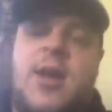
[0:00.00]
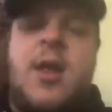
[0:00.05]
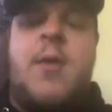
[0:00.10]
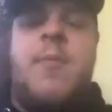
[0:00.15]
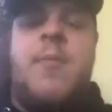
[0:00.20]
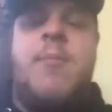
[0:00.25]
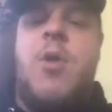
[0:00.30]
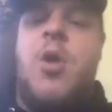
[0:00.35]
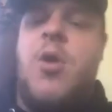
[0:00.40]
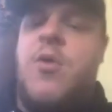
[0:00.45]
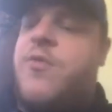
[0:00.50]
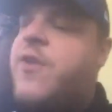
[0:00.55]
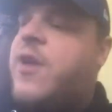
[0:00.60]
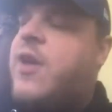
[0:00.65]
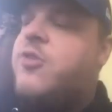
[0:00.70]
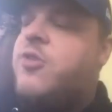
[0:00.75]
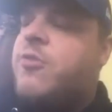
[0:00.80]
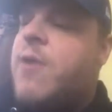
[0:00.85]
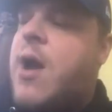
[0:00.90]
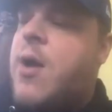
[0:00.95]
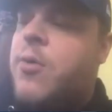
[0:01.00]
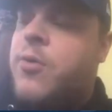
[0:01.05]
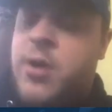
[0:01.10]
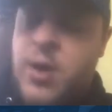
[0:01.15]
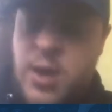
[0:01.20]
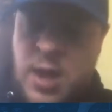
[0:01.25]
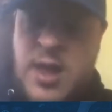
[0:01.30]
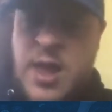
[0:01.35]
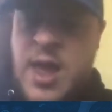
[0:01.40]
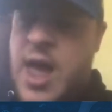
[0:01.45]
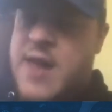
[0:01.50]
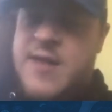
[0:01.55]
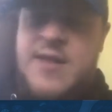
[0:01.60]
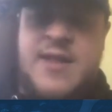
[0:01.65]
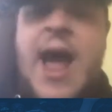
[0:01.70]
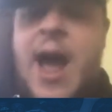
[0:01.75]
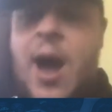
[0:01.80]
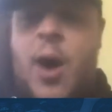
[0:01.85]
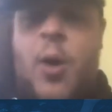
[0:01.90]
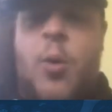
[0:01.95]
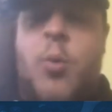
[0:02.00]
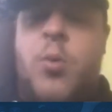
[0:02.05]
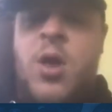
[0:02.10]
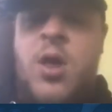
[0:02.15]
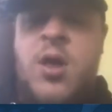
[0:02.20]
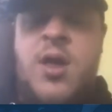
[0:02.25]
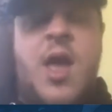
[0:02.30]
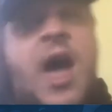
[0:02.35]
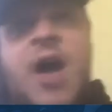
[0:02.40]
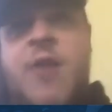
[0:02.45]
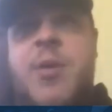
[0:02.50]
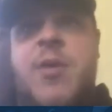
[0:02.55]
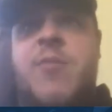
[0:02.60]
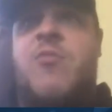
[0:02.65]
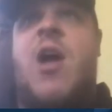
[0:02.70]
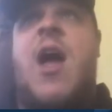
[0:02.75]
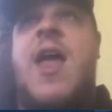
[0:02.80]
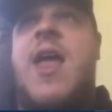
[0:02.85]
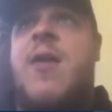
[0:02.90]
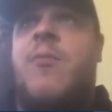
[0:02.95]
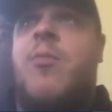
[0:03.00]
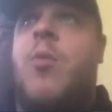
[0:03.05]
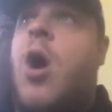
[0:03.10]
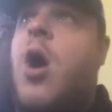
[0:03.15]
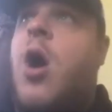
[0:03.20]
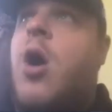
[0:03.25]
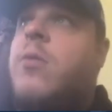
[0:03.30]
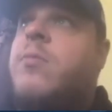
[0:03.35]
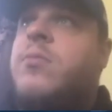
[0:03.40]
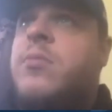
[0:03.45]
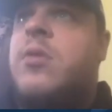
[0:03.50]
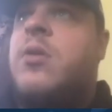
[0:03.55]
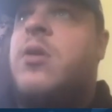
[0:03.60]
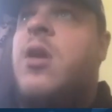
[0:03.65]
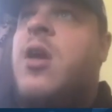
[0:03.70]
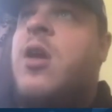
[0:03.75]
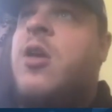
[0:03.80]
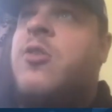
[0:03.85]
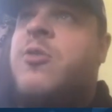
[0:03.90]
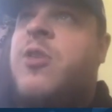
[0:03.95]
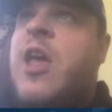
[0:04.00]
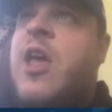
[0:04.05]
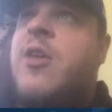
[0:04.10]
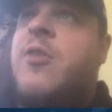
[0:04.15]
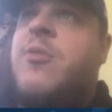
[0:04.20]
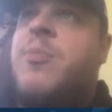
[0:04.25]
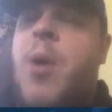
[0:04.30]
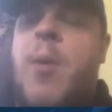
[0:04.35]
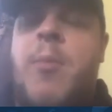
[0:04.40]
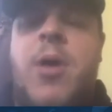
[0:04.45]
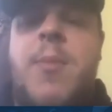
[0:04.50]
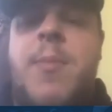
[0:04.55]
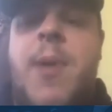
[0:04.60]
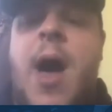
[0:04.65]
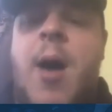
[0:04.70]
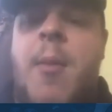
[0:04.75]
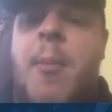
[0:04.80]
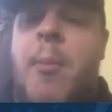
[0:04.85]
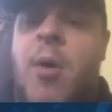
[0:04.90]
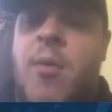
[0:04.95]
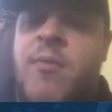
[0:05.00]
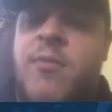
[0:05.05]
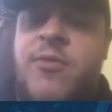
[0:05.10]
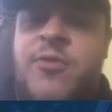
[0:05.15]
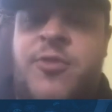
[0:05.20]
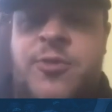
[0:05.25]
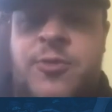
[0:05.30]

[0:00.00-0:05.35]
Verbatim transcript: move things around. And yeah. now I've been writing what say it's probably about a month